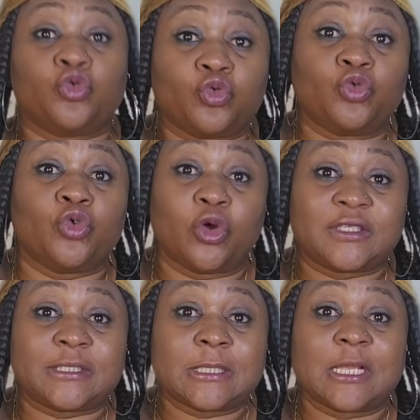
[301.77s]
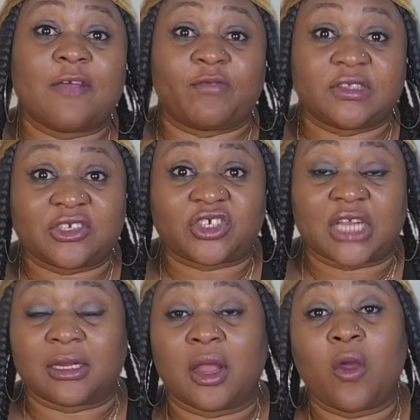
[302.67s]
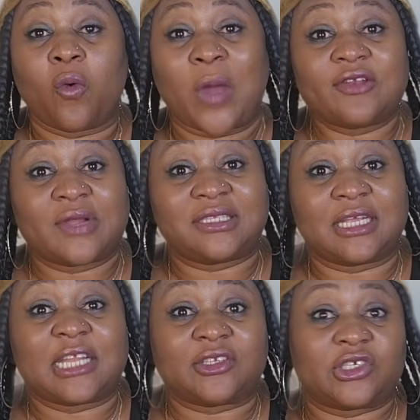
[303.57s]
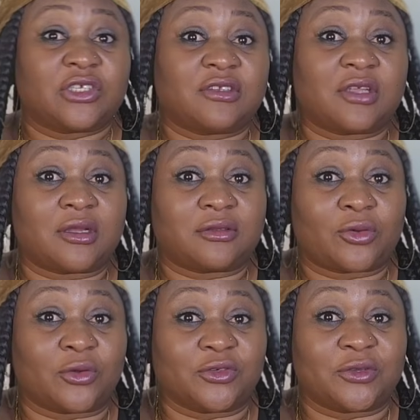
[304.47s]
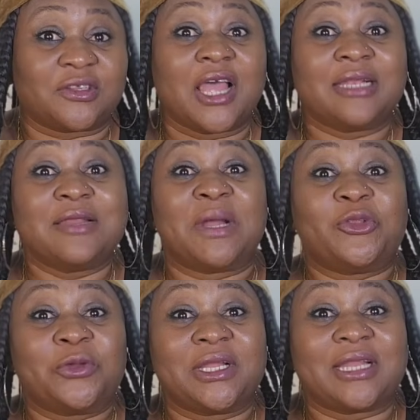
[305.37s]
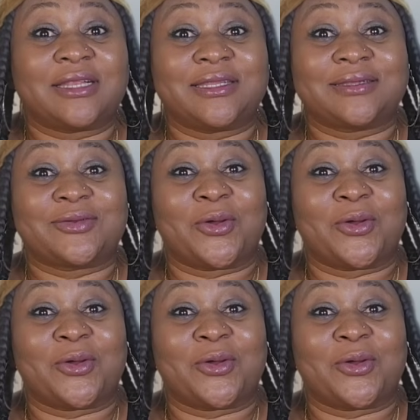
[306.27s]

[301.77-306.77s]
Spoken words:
to go see a physician. Why do I say that she's health conscious? The matuke that